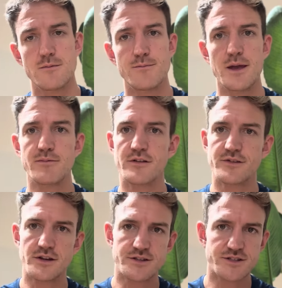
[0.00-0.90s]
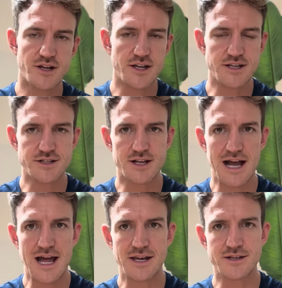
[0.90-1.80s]
people have done studies
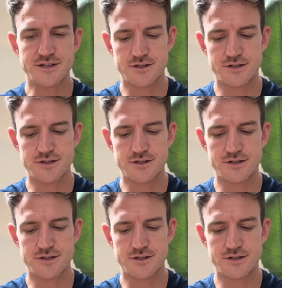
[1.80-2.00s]
and